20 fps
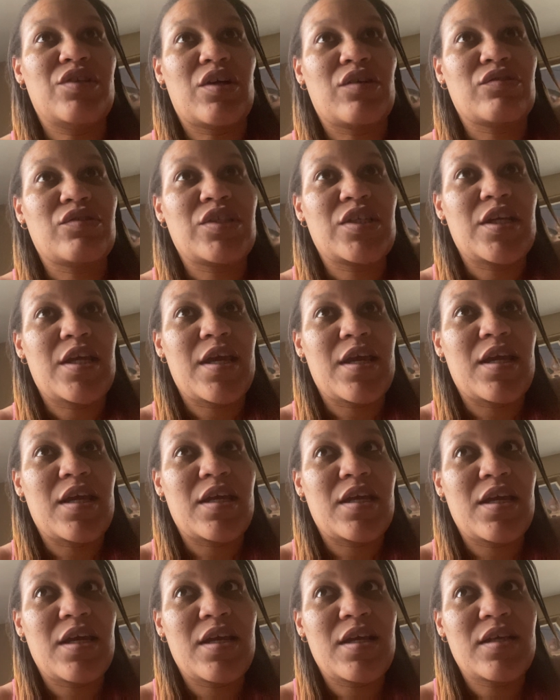she
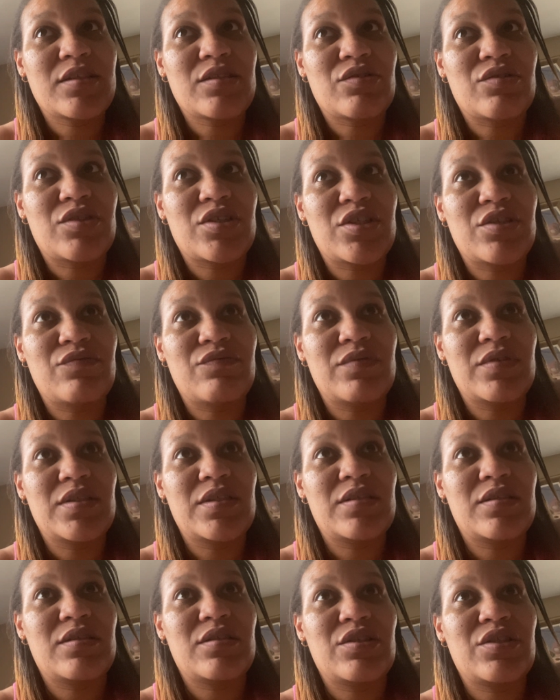had cancer. She
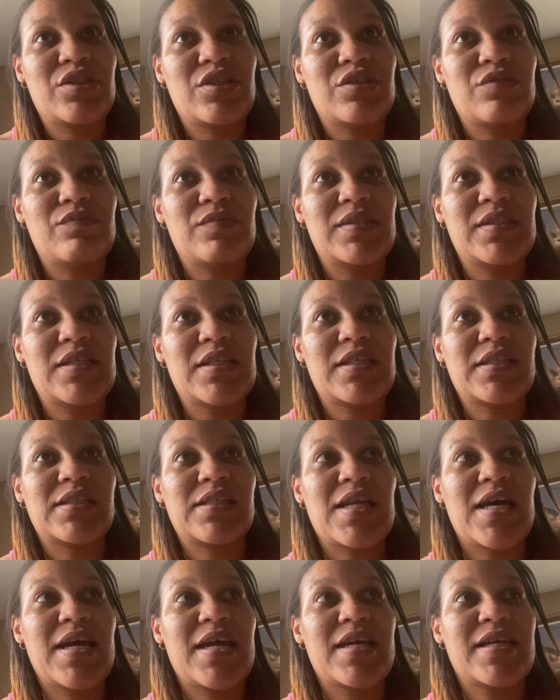was in the
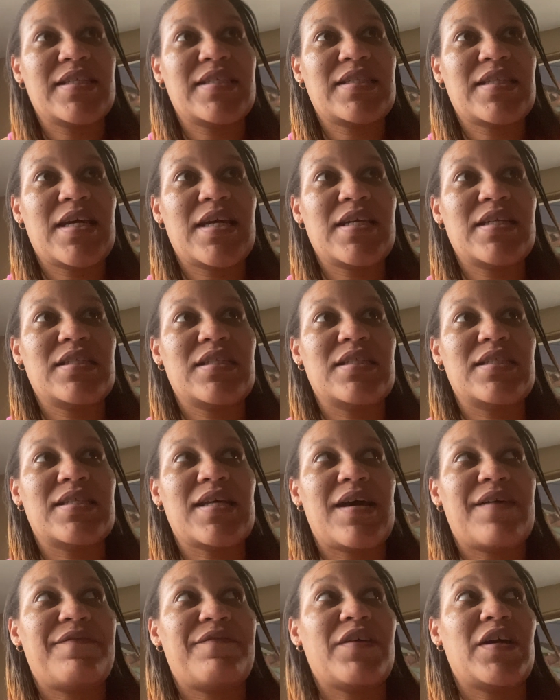last stages.
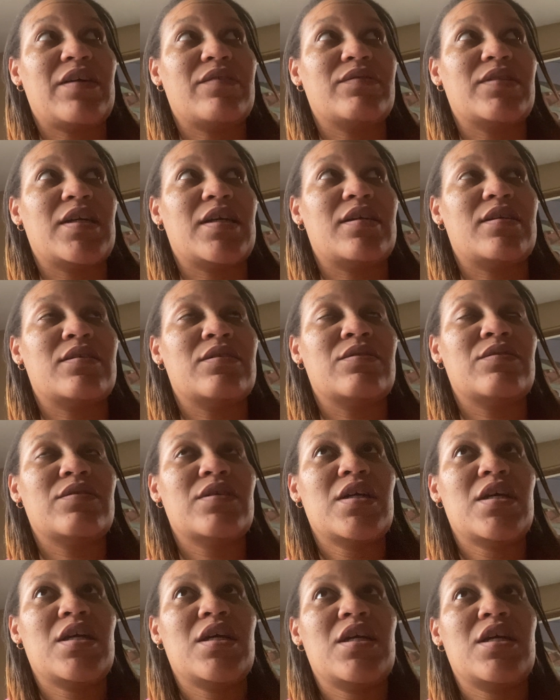I found out
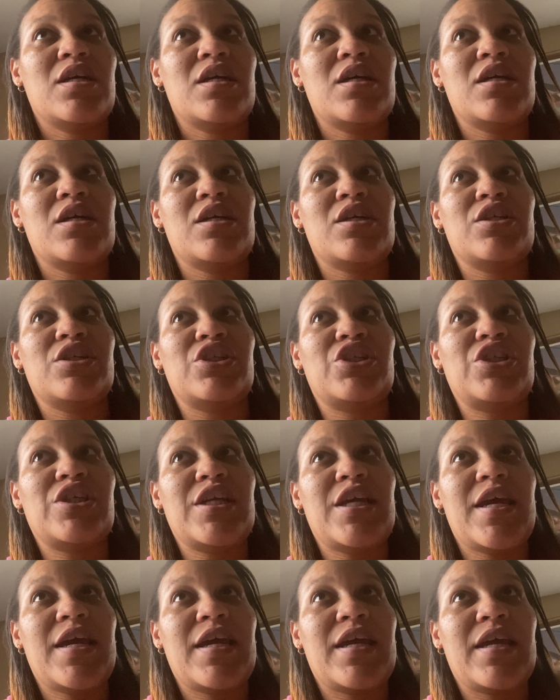she
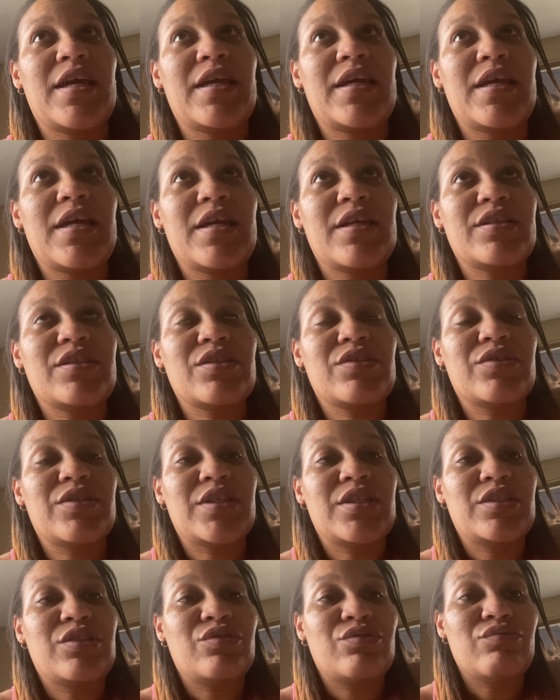had cancer
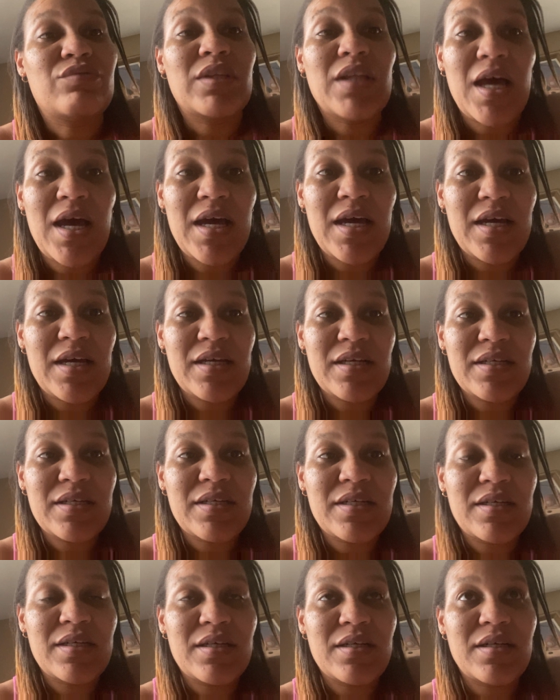in July
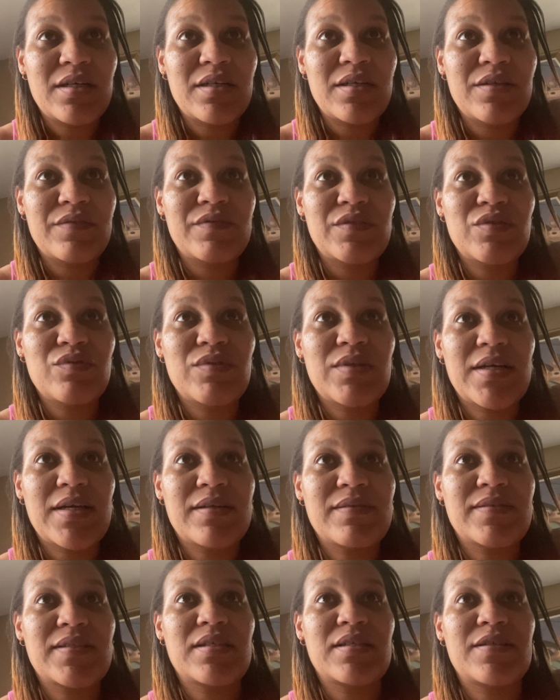of
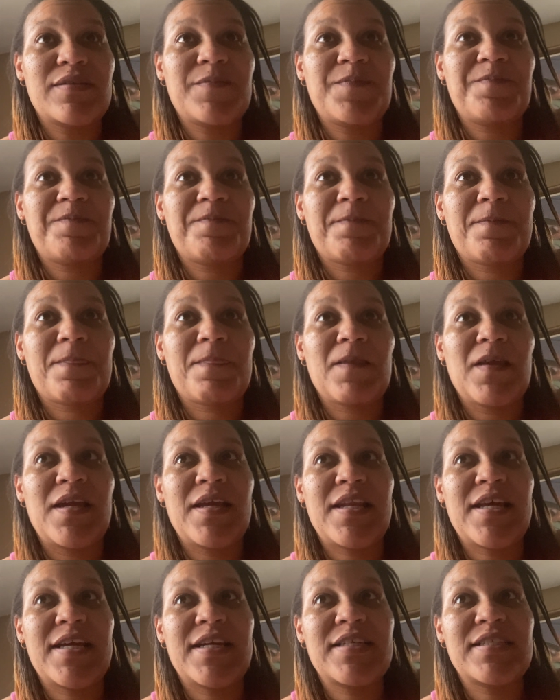
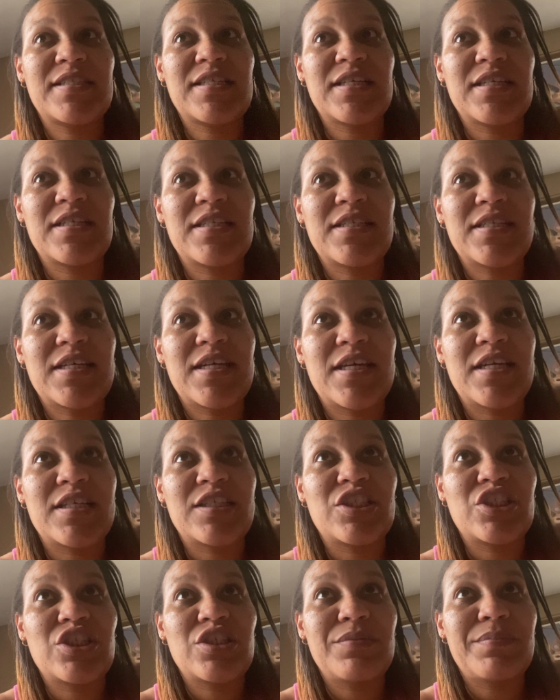2018,
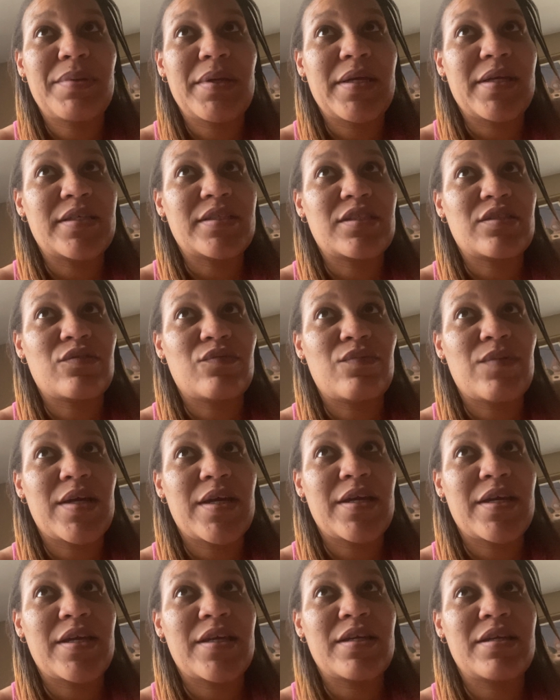and she passed
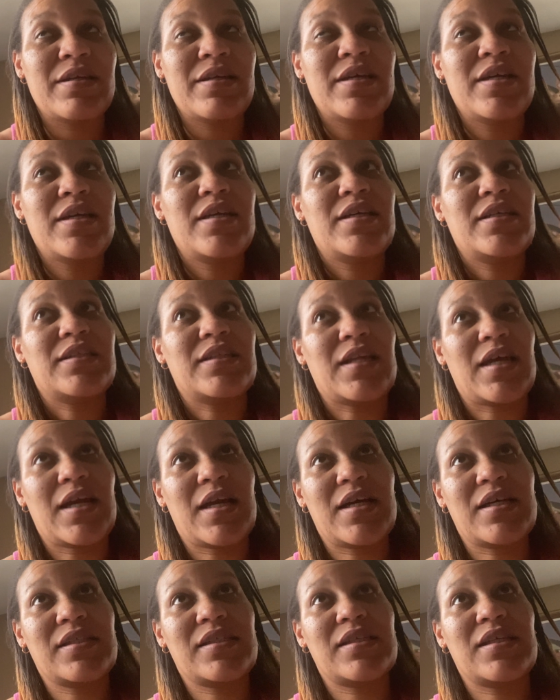away,
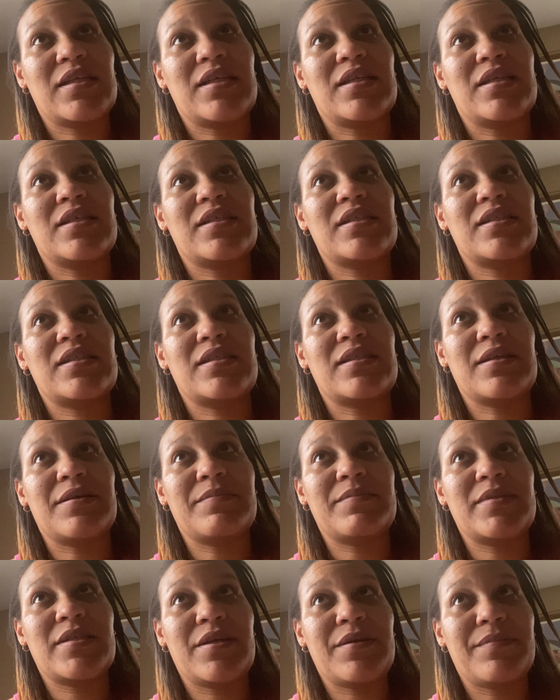like I said,
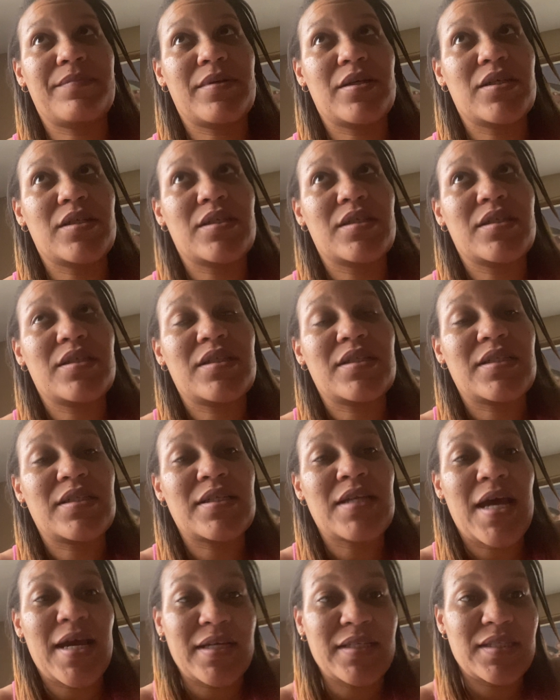September
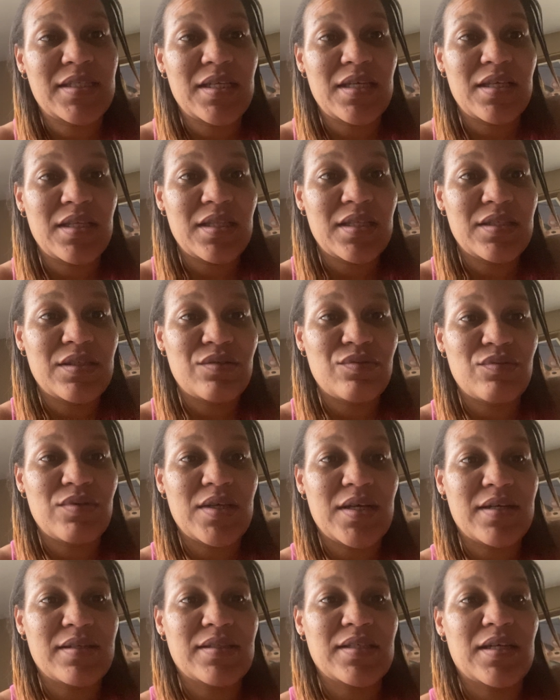19th,
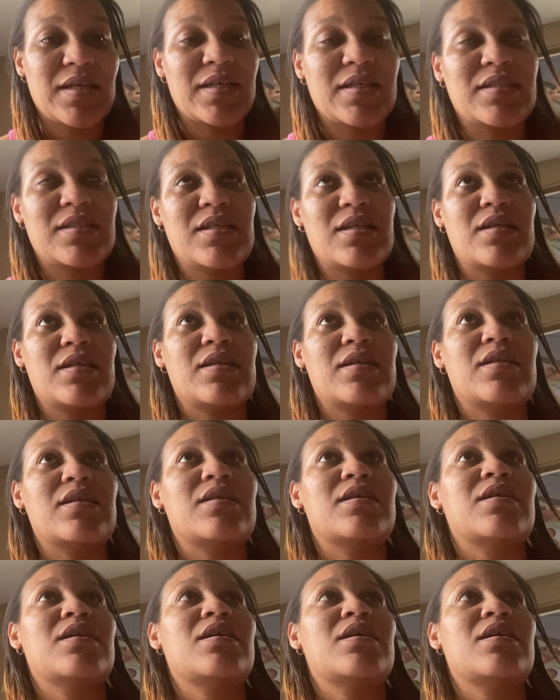2018.